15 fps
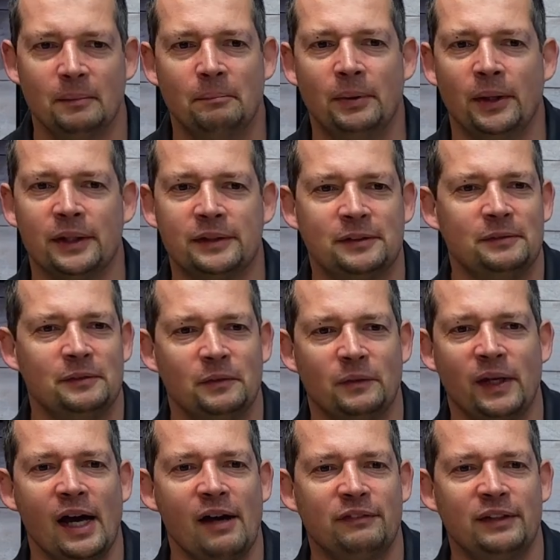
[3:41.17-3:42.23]
But
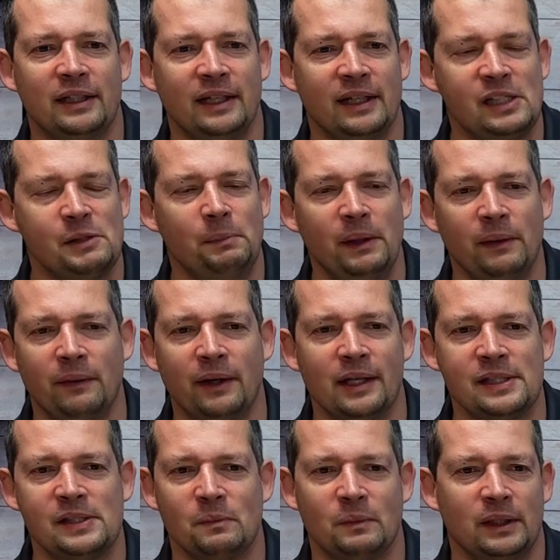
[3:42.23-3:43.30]
we have that
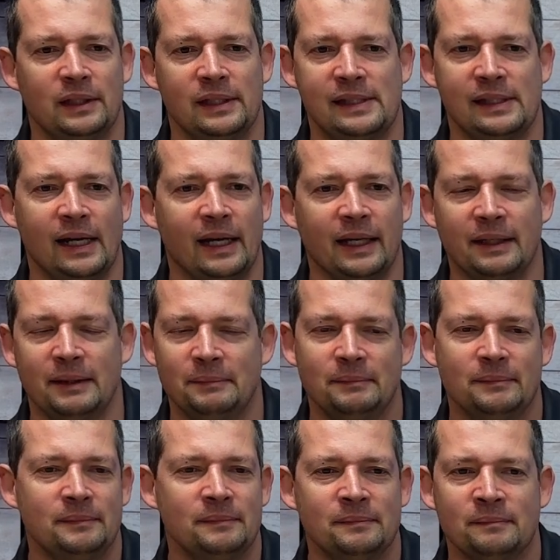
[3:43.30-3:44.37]
experience when it's like
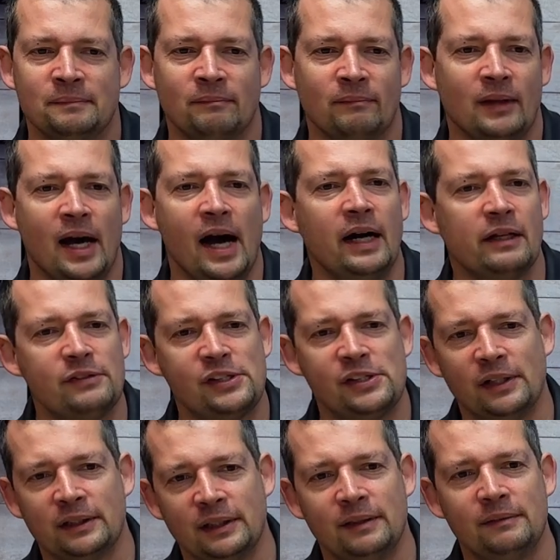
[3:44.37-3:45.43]
out of
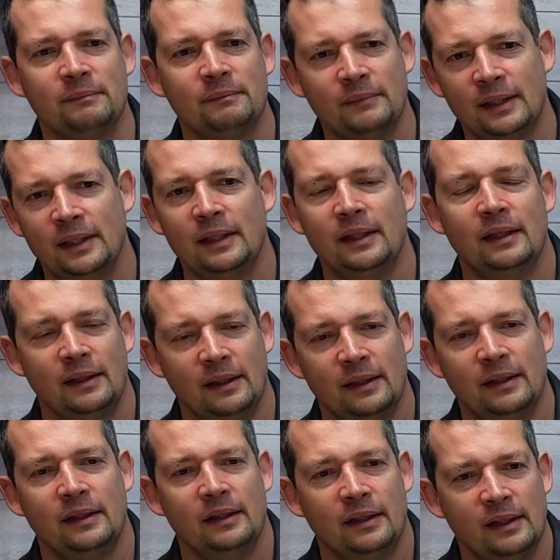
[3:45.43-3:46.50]
sudden
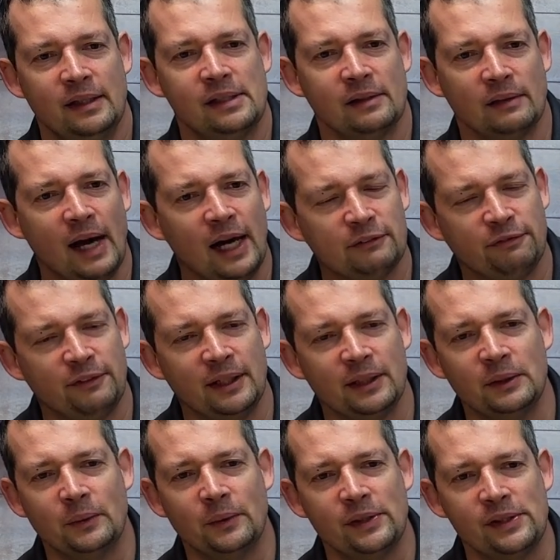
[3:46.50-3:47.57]
it's a loud fan
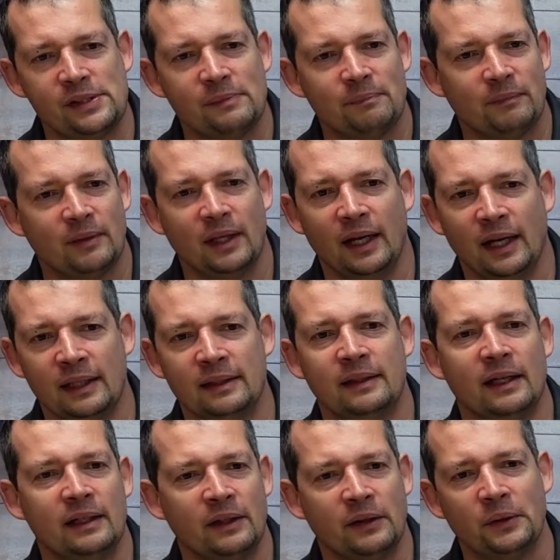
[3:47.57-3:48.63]
noise and
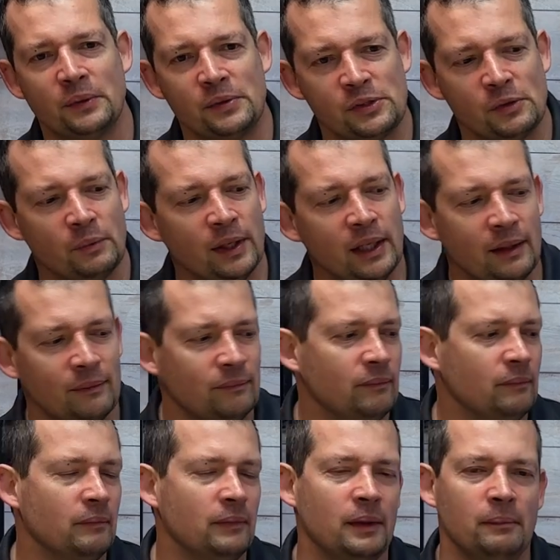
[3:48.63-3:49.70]
then it goes away.
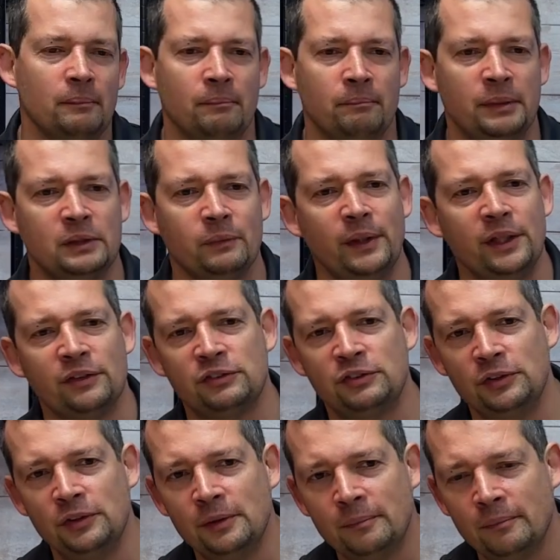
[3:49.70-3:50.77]
Between the
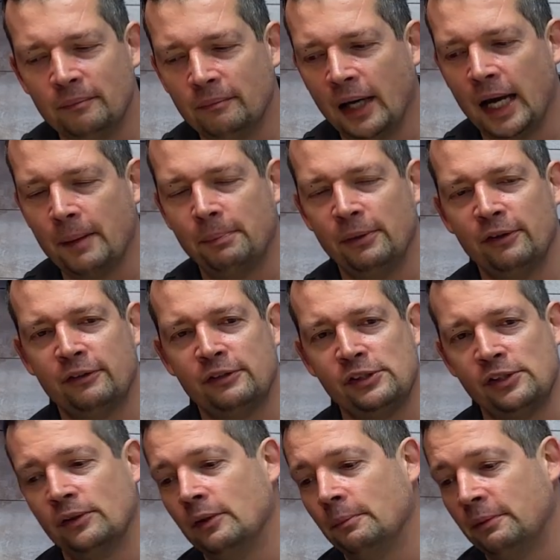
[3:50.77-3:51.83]
two, my
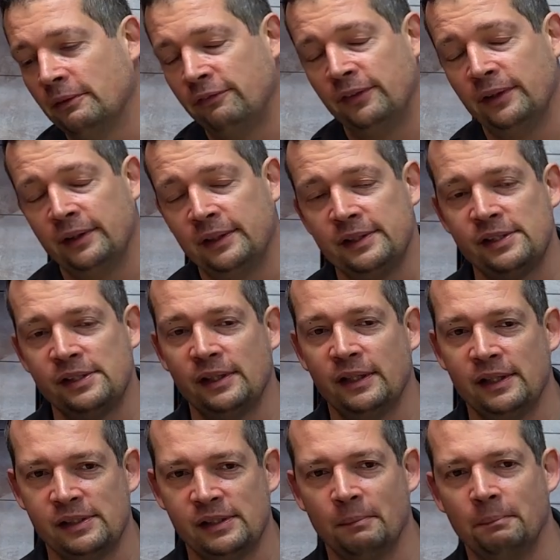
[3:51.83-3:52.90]
personal preference
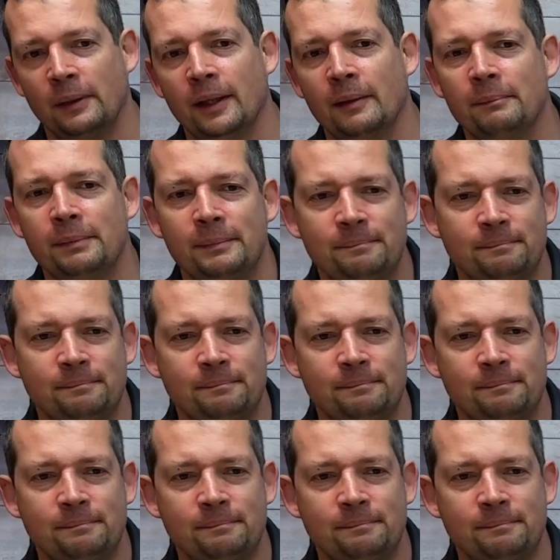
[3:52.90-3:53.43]
is the pump.